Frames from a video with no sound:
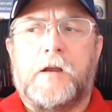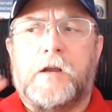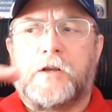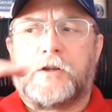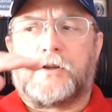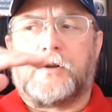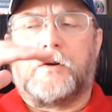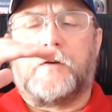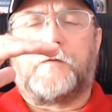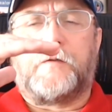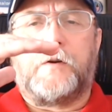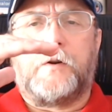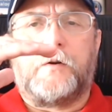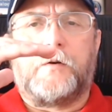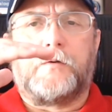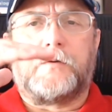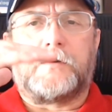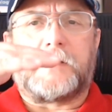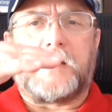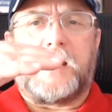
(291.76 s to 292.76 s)
So if
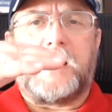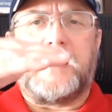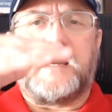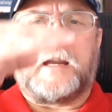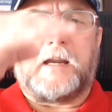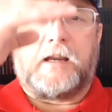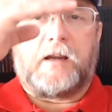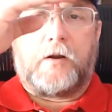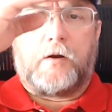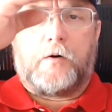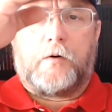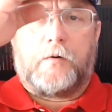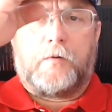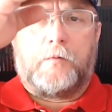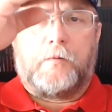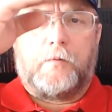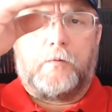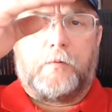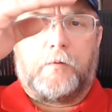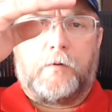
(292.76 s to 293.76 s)
you take and
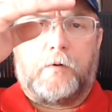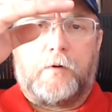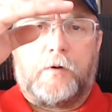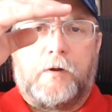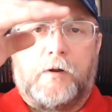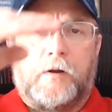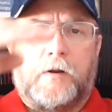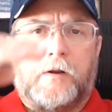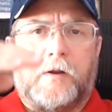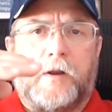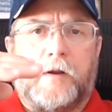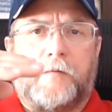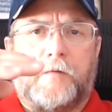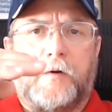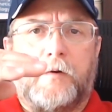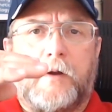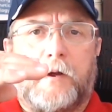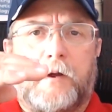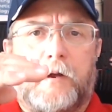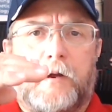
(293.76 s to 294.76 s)
go, if
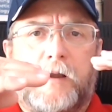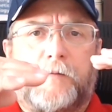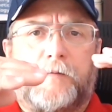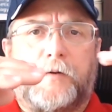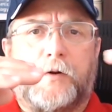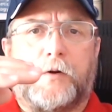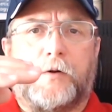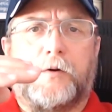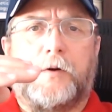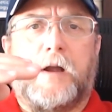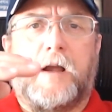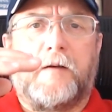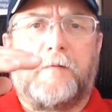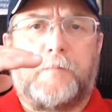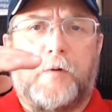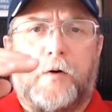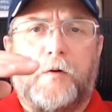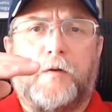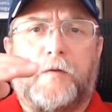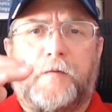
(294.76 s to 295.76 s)
you have
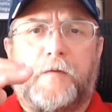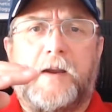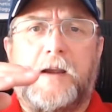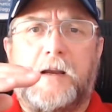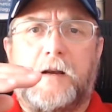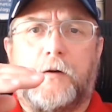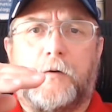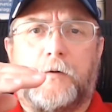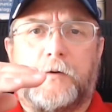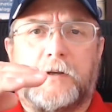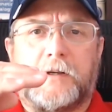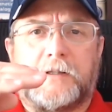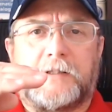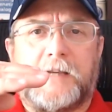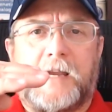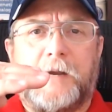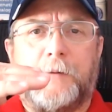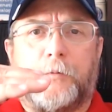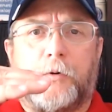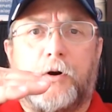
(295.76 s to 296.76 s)
both feet on the
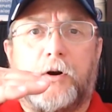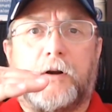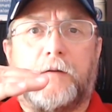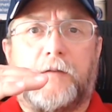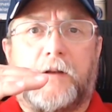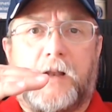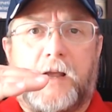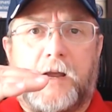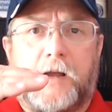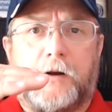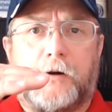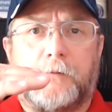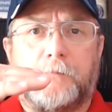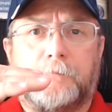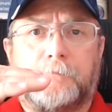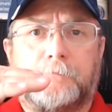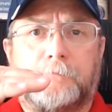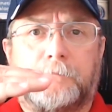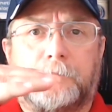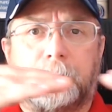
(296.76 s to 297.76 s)
same rung of a ladder,
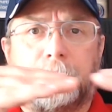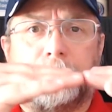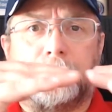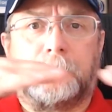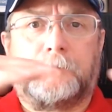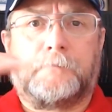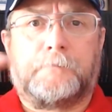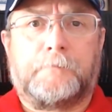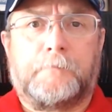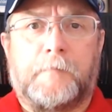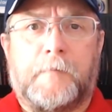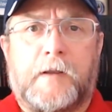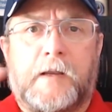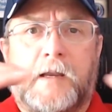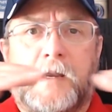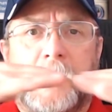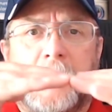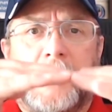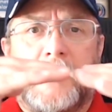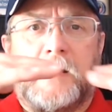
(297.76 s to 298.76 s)

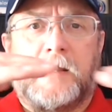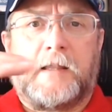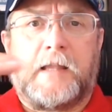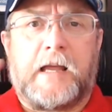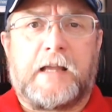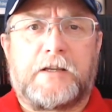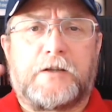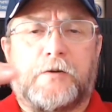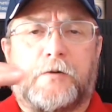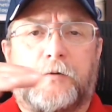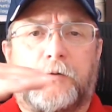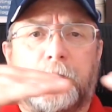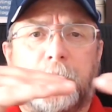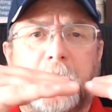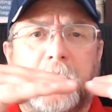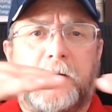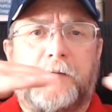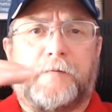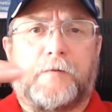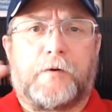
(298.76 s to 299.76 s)
That's going to
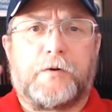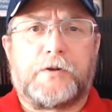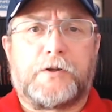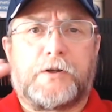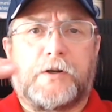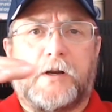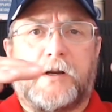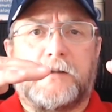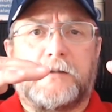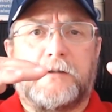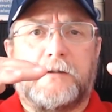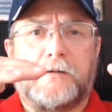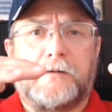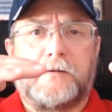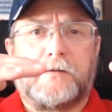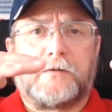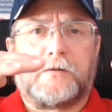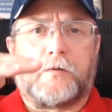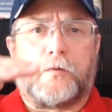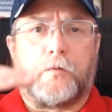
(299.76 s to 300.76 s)
be first
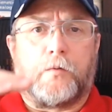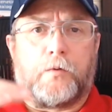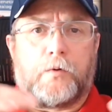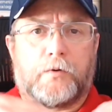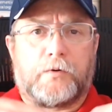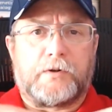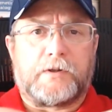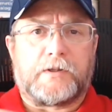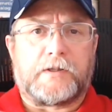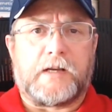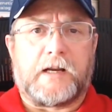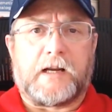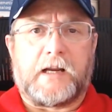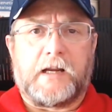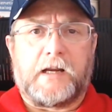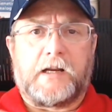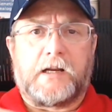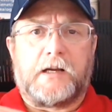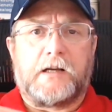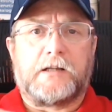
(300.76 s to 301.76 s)
cousins or
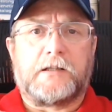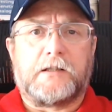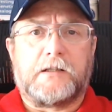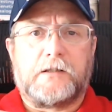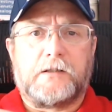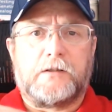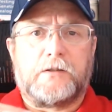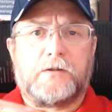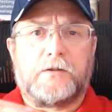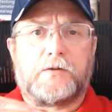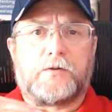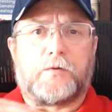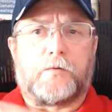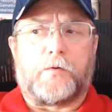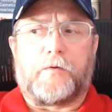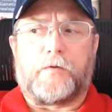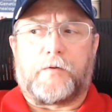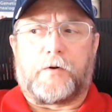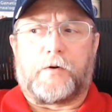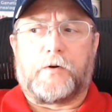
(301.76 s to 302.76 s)
second cousins or
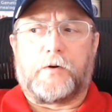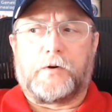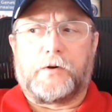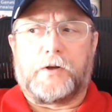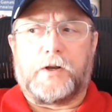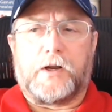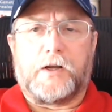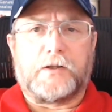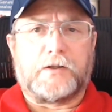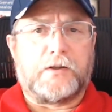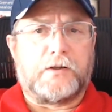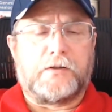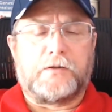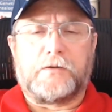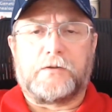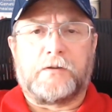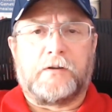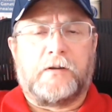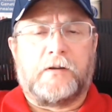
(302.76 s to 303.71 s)
third cousins